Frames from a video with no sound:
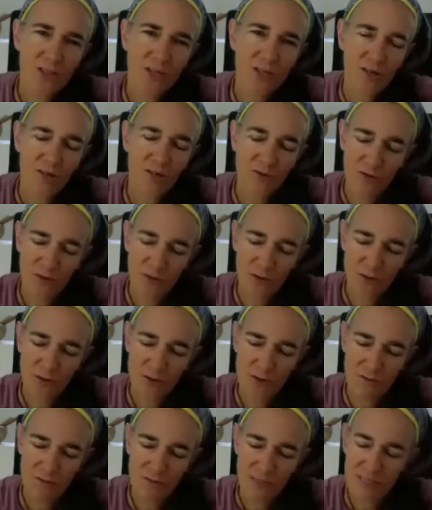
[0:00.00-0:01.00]
John, for
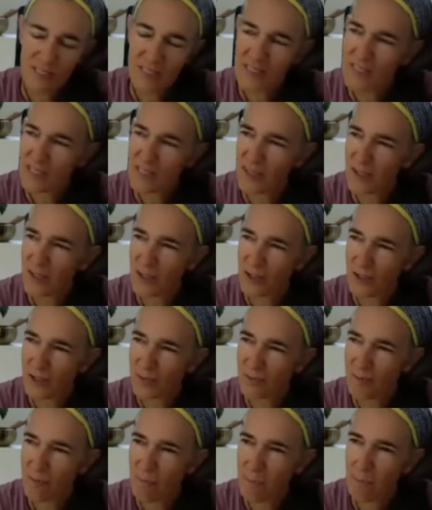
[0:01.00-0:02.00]
those of us that
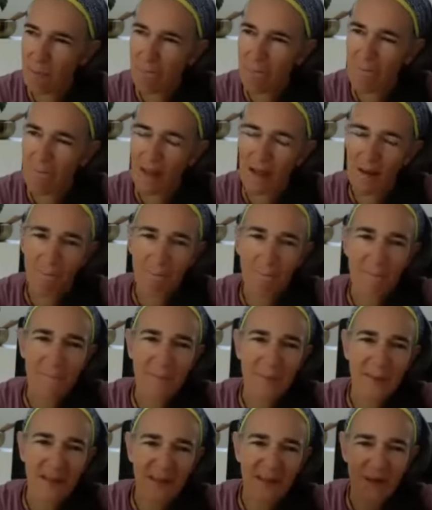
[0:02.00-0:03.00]
are,
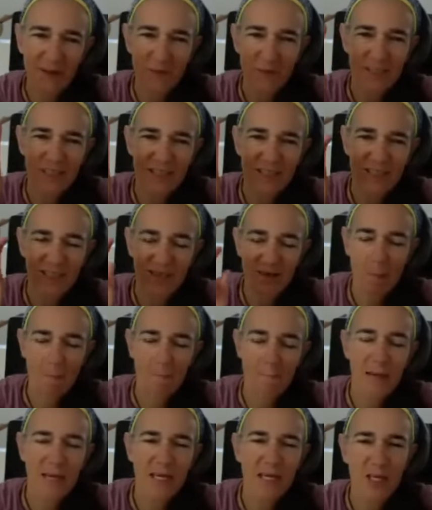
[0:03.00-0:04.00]
I would say,
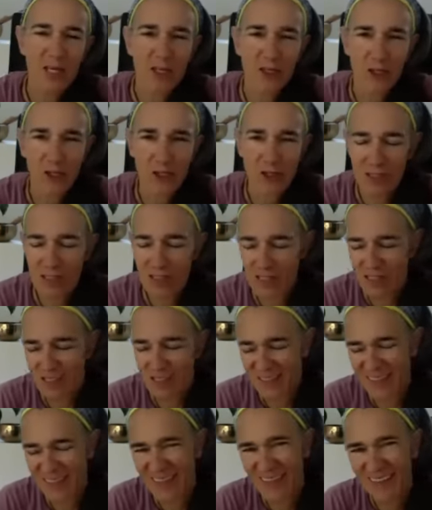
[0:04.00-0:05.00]

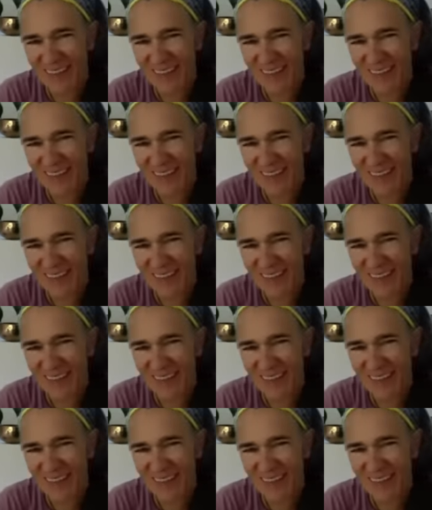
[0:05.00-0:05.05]
beginners,